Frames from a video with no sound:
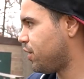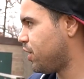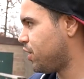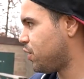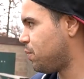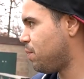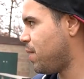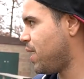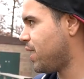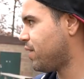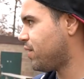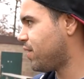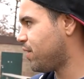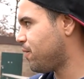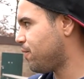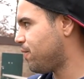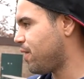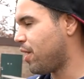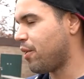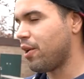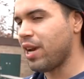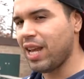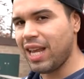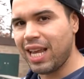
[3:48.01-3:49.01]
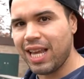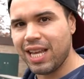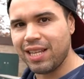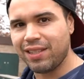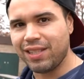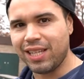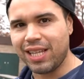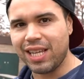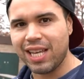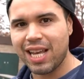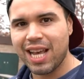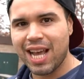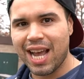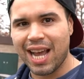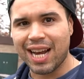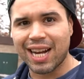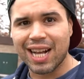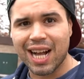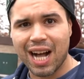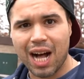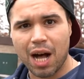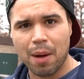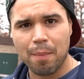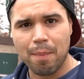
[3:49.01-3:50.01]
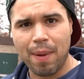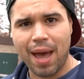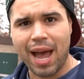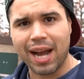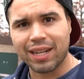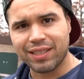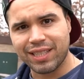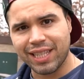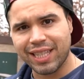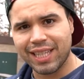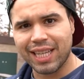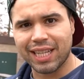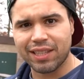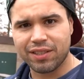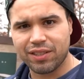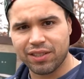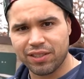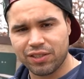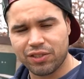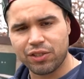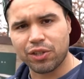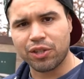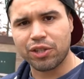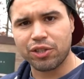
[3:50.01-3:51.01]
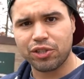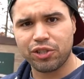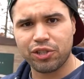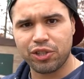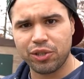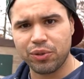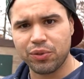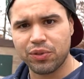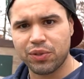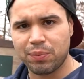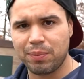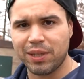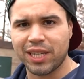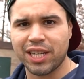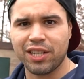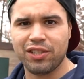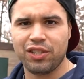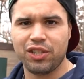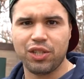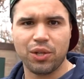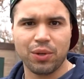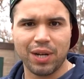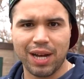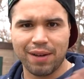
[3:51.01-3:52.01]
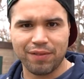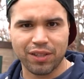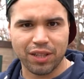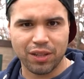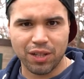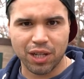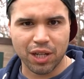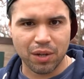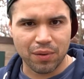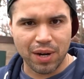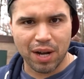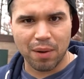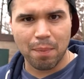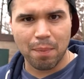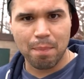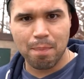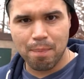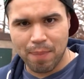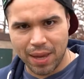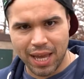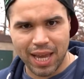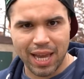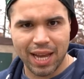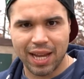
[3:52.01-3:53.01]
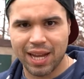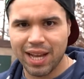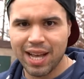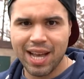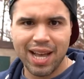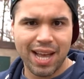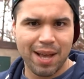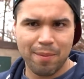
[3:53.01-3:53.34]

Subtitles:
this makes it very easy and compact to get to certain shoots because you don't have to lug around big